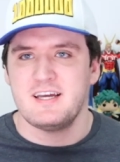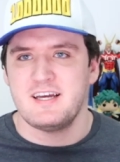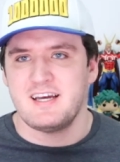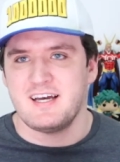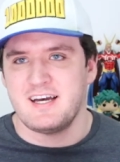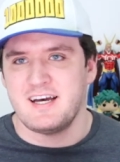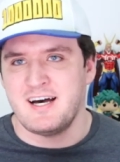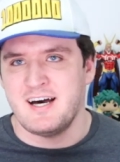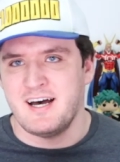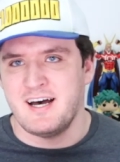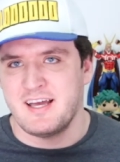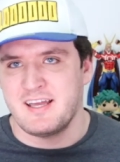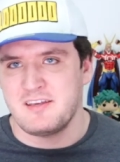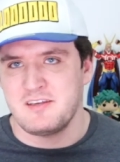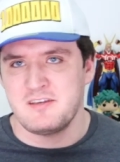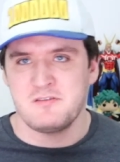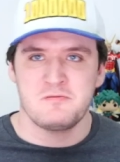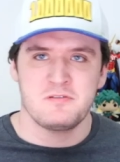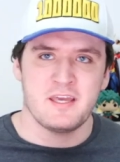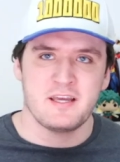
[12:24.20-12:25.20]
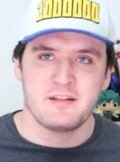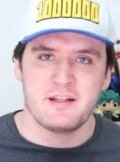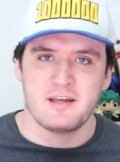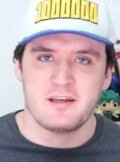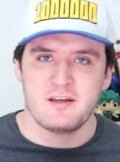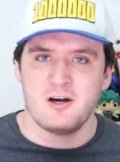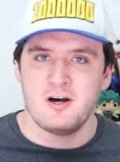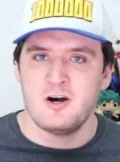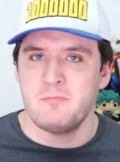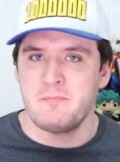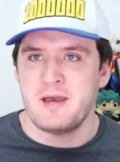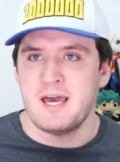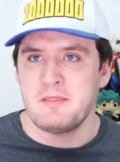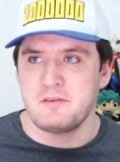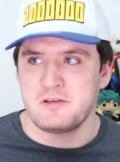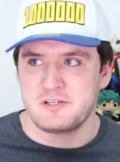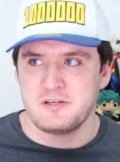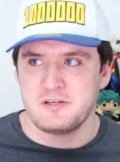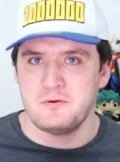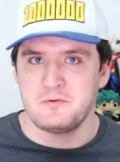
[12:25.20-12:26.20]
uh, you think like, oh man, the
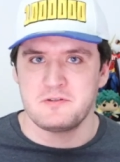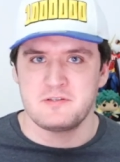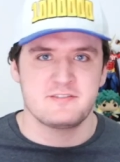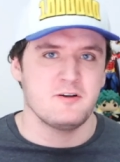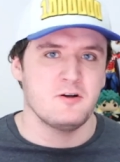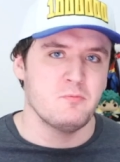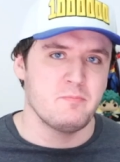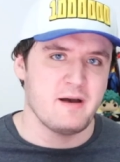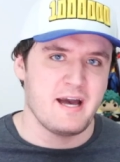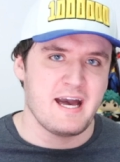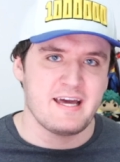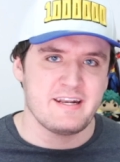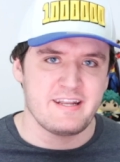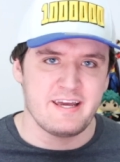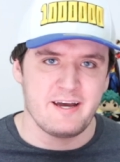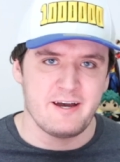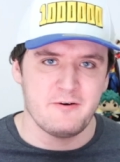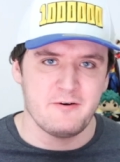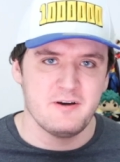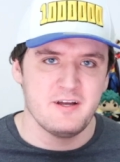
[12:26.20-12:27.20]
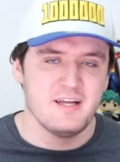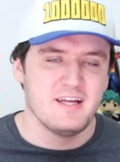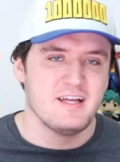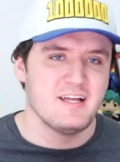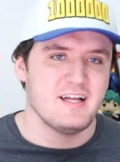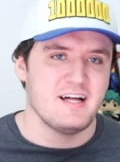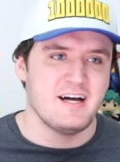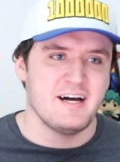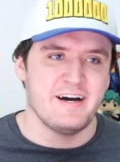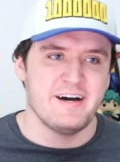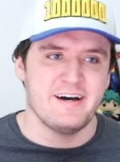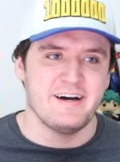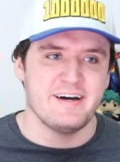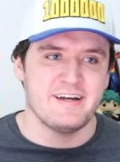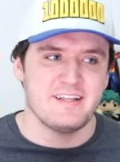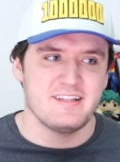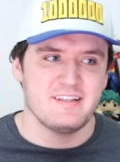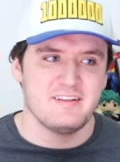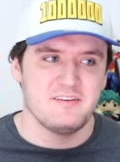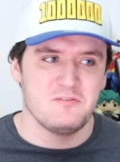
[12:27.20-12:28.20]
show is so bad now. Uh,
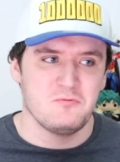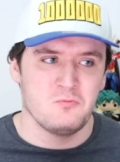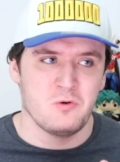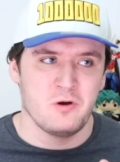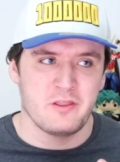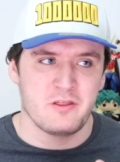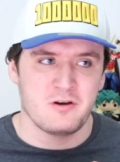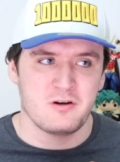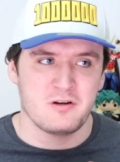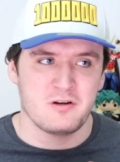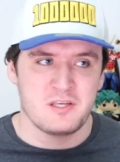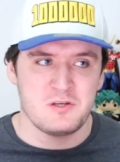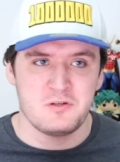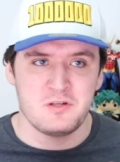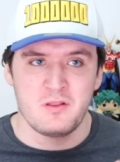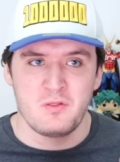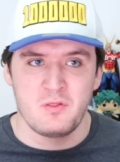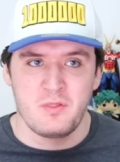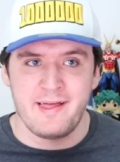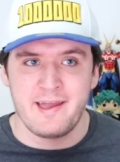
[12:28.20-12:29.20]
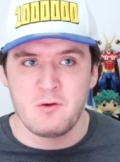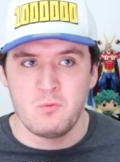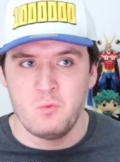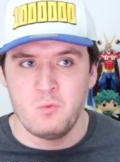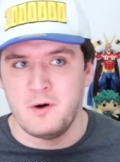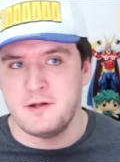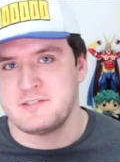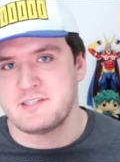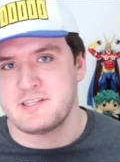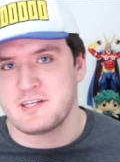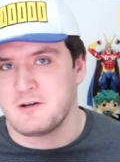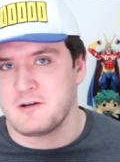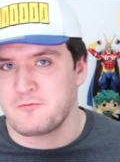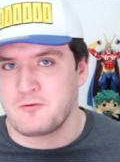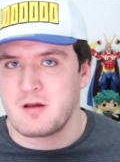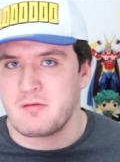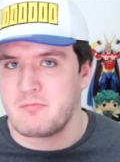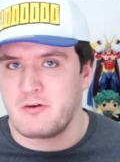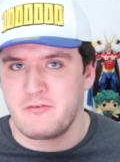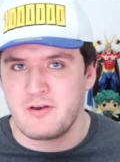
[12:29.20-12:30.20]
whether you didn't like one single
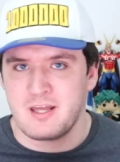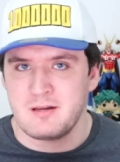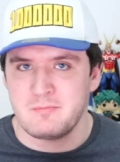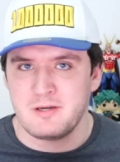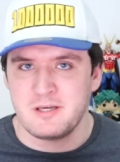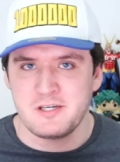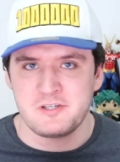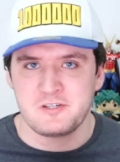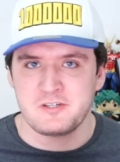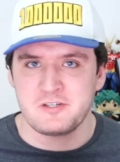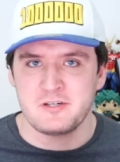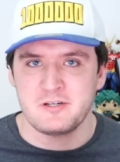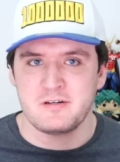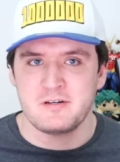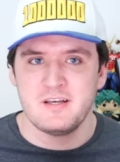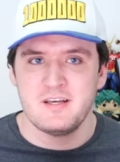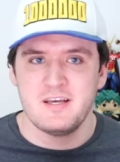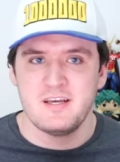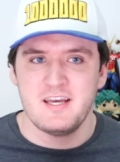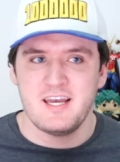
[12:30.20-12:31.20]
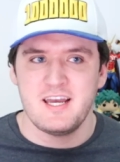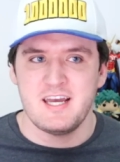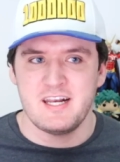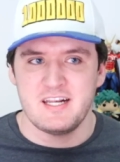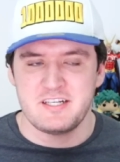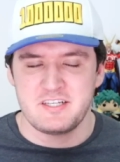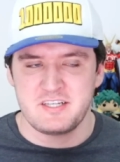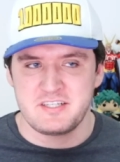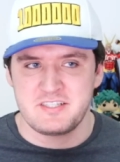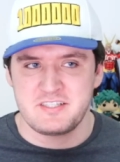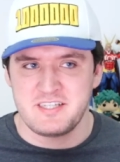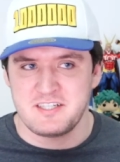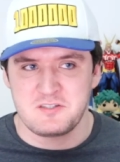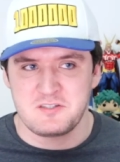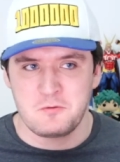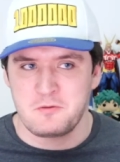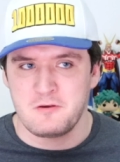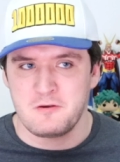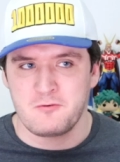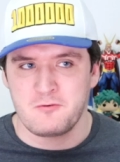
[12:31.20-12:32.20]
frame of animation, and it just sits
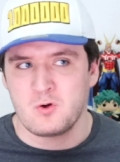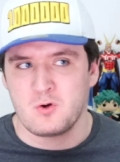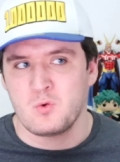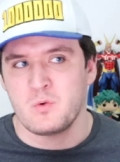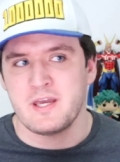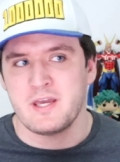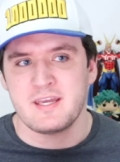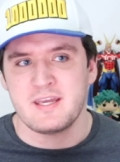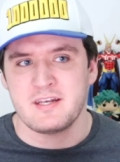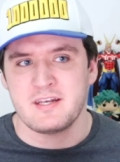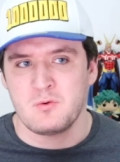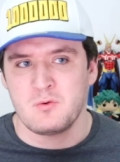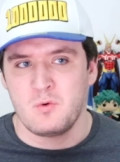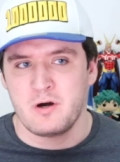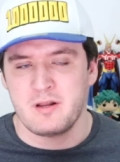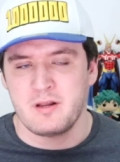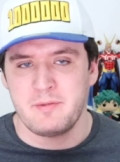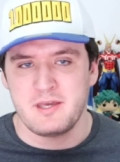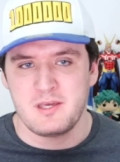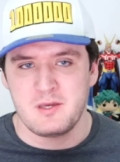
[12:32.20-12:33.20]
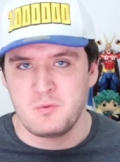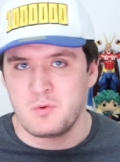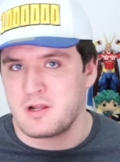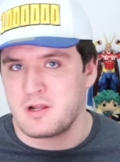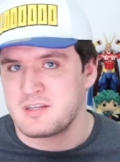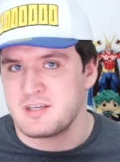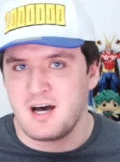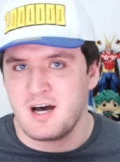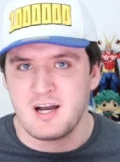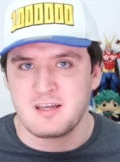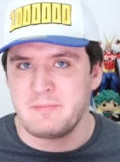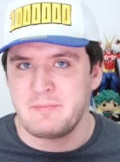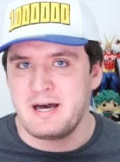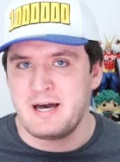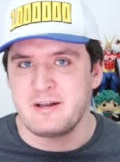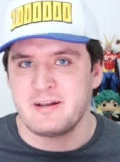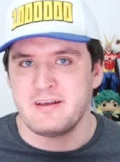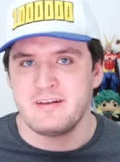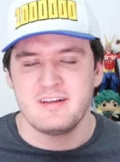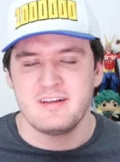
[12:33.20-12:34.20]
with you for a week and you want to you want to talk about
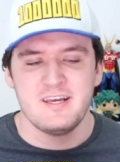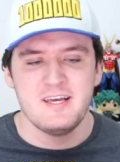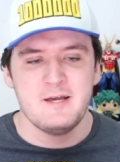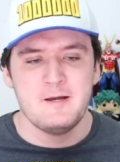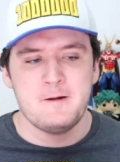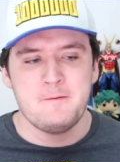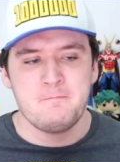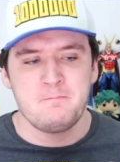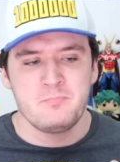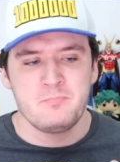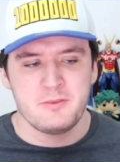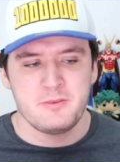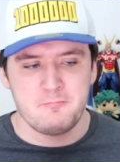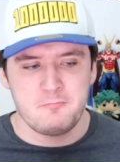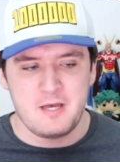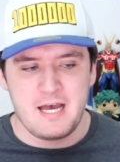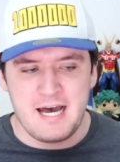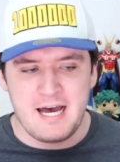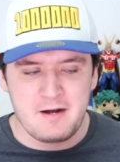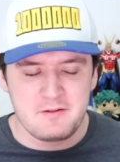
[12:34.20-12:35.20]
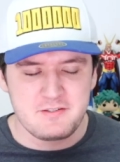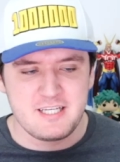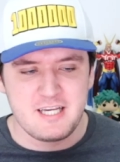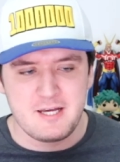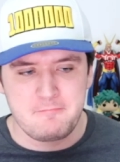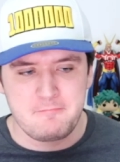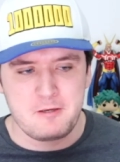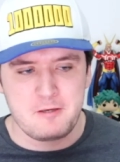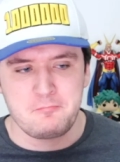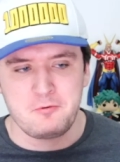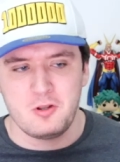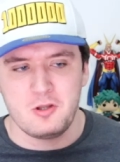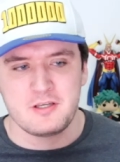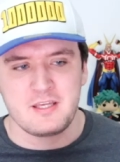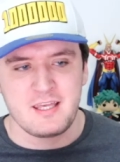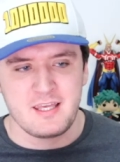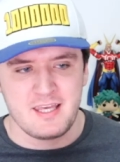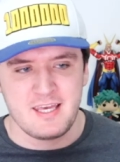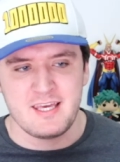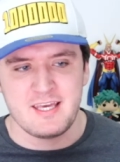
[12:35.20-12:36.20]
it. Outside people
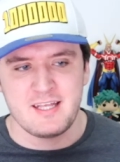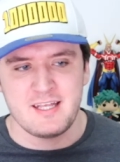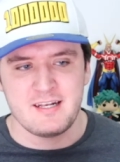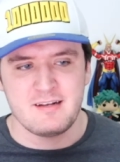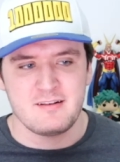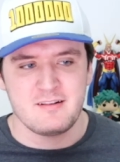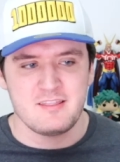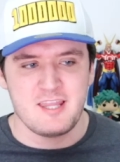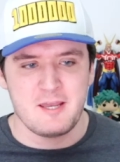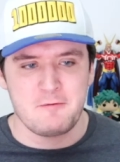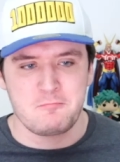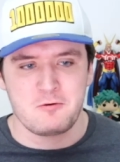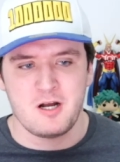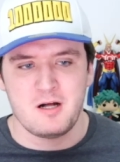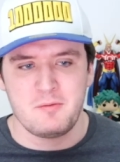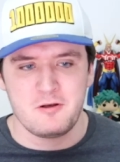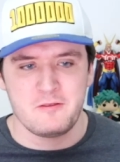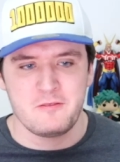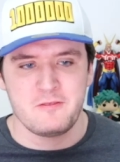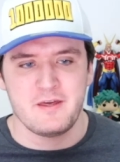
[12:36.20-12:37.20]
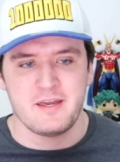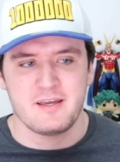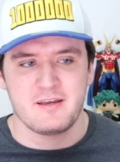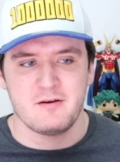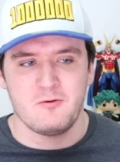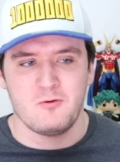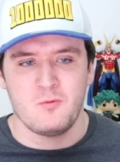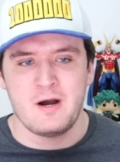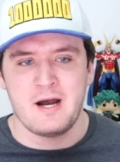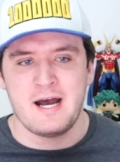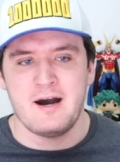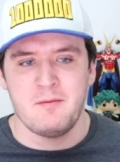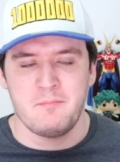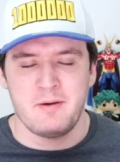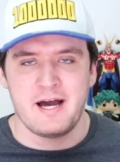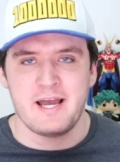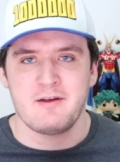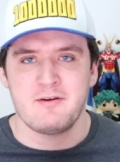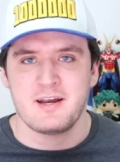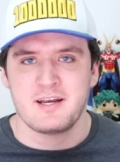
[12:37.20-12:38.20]
looking in, they probably think, "Wow,
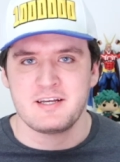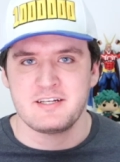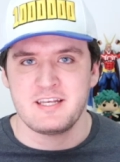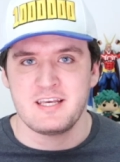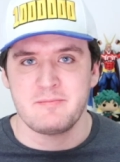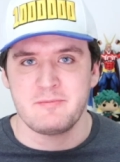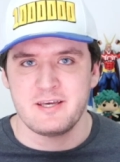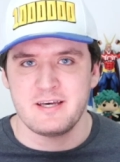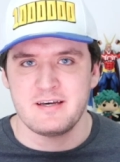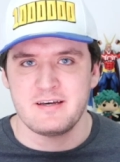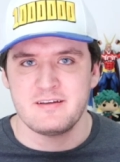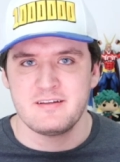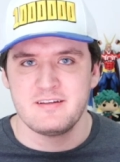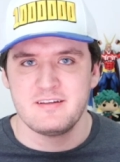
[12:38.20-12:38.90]
My Hero Academia,